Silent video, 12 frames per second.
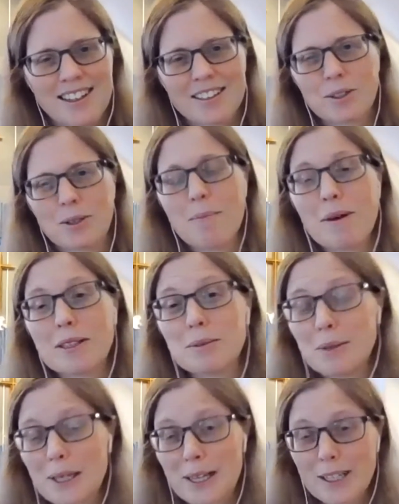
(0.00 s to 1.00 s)
So it
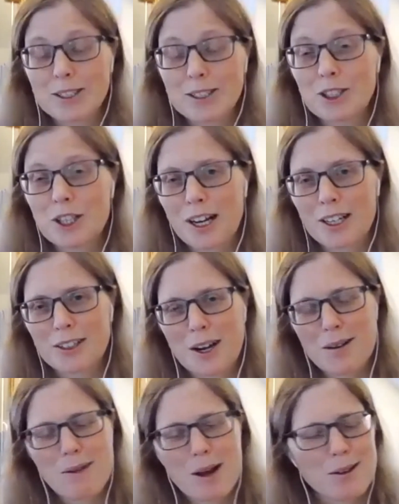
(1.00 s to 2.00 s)
must be Share
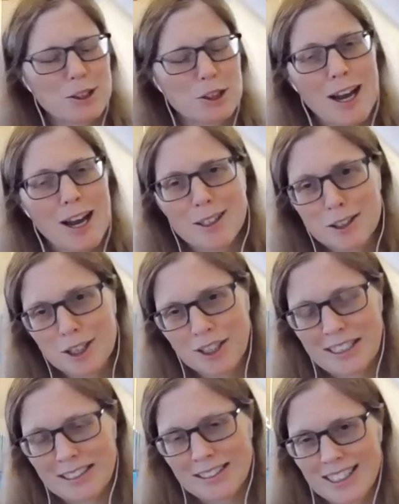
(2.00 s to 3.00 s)
About
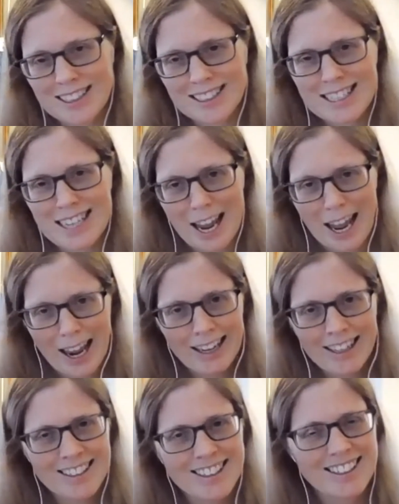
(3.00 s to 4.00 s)
Childhood
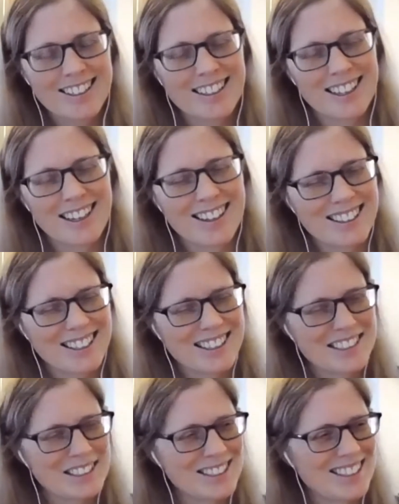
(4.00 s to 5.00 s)
Day,
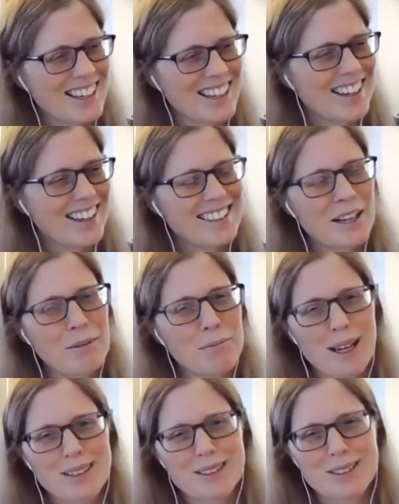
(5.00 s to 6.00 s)
because like
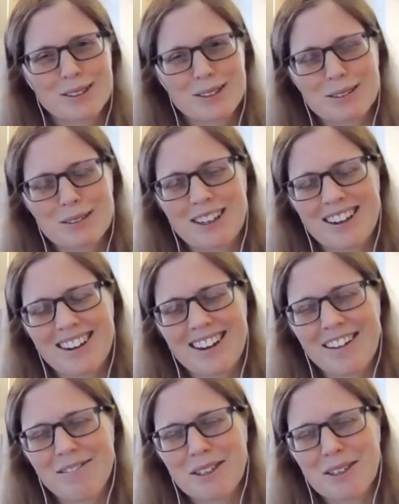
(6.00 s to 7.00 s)
Pastor Laura,
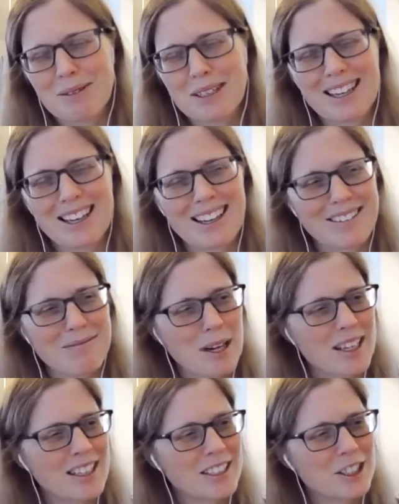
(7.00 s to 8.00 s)
I want to begin
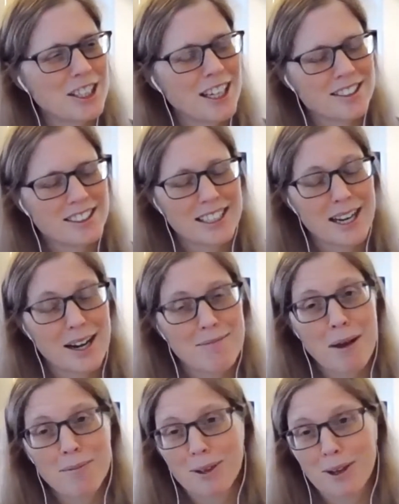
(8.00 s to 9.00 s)
by sharing a
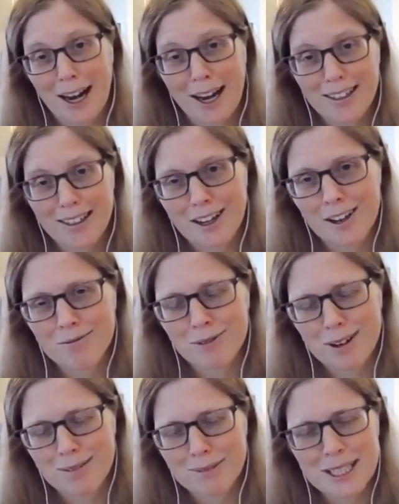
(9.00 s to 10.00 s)
memory uh,
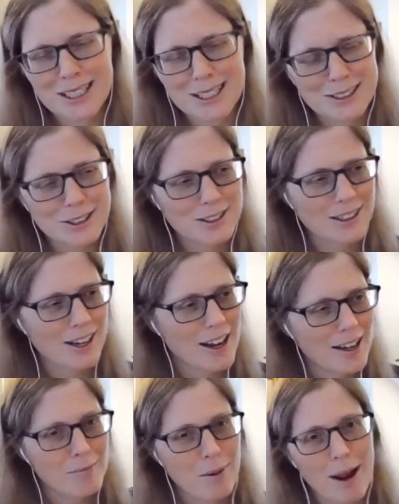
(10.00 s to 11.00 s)
from years
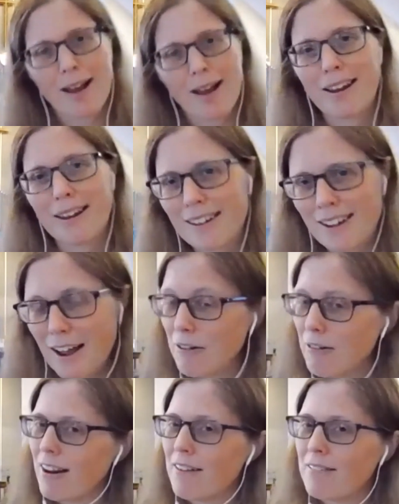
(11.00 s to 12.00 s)
gone by. I
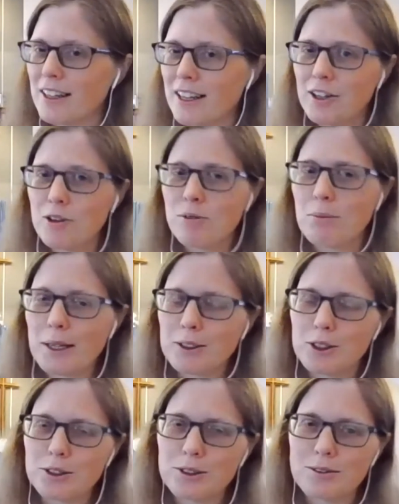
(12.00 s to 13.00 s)
don't have any cute
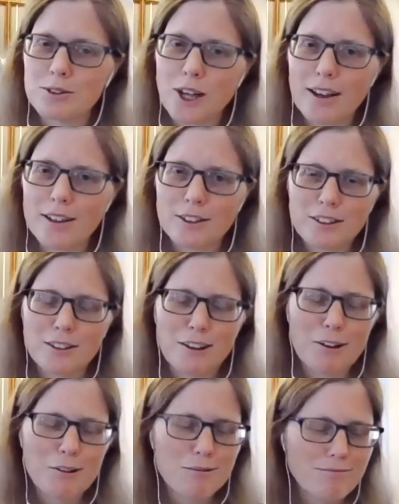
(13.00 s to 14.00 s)
pictures of childhood,
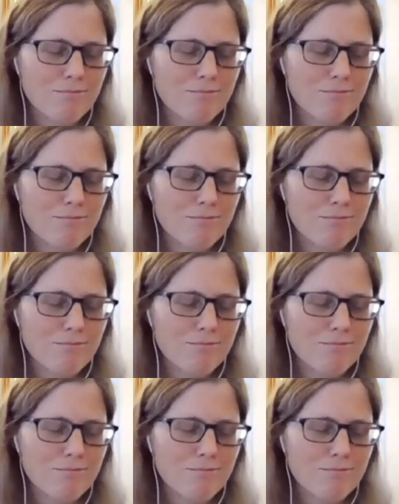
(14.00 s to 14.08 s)
though.